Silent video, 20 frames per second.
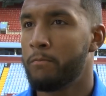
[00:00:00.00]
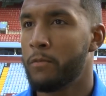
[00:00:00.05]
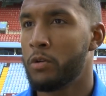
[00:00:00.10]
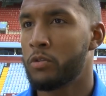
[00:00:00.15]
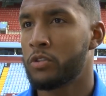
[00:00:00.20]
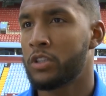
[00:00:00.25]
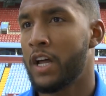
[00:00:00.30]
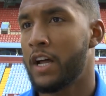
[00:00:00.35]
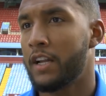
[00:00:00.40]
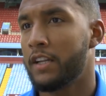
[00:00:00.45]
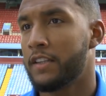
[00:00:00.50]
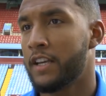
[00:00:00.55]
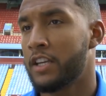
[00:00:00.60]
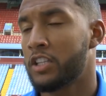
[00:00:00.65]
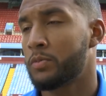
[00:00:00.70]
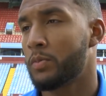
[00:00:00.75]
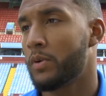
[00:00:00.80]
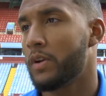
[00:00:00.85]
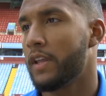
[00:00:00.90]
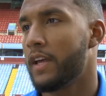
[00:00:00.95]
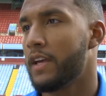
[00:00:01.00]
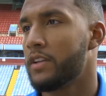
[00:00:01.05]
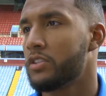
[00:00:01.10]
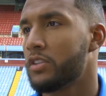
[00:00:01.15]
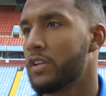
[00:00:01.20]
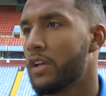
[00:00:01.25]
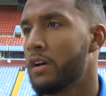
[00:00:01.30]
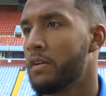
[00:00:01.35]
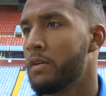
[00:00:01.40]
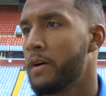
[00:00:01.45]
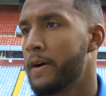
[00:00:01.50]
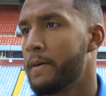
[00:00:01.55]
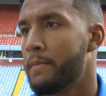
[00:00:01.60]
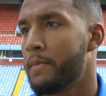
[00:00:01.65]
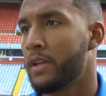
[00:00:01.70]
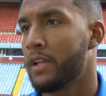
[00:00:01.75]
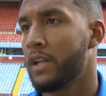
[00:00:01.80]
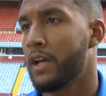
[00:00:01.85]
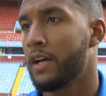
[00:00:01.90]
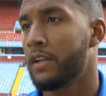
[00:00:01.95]
We were slightly desperate at the end, you know.
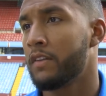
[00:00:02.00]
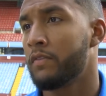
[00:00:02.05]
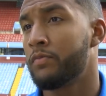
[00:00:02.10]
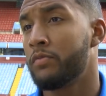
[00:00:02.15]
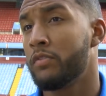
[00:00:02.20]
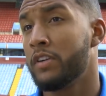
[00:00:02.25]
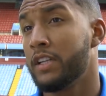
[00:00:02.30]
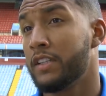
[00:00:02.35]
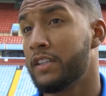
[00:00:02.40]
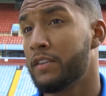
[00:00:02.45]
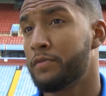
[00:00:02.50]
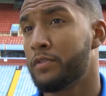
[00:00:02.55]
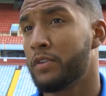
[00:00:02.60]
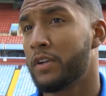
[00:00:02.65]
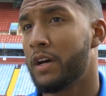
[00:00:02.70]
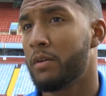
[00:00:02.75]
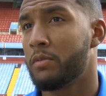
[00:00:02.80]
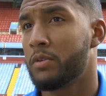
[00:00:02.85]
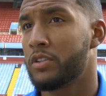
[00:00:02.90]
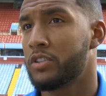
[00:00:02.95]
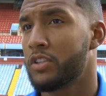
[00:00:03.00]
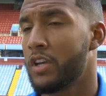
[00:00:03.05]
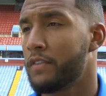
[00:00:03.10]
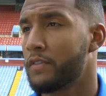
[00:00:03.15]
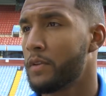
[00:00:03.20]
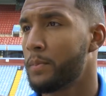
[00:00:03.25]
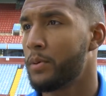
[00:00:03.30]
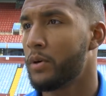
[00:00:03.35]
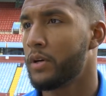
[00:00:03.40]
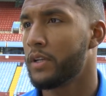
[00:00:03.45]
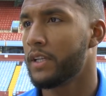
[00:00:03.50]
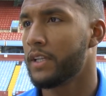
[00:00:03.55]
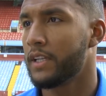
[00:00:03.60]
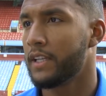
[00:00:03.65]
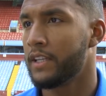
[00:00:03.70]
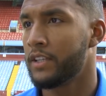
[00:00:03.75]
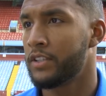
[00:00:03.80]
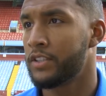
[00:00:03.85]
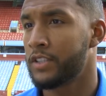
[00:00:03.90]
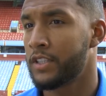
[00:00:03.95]
I really did feel like we deserved the point at
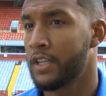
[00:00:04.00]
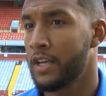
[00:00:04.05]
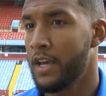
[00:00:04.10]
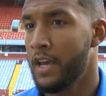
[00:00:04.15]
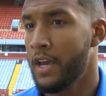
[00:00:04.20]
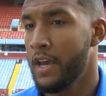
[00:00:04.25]
least.